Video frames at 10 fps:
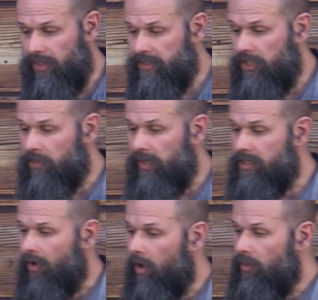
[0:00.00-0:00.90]
for the
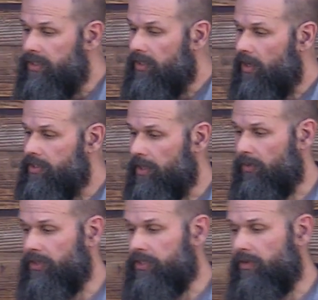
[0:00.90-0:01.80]
situation. Always talk to the
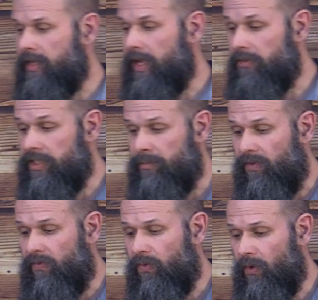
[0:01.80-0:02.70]
person you are counseling
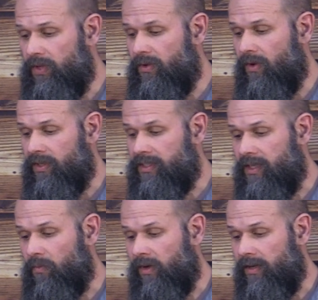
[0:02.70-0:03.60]
before you go to
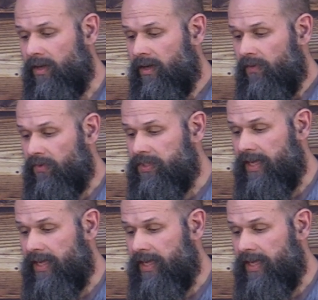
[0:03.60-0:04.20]
someone for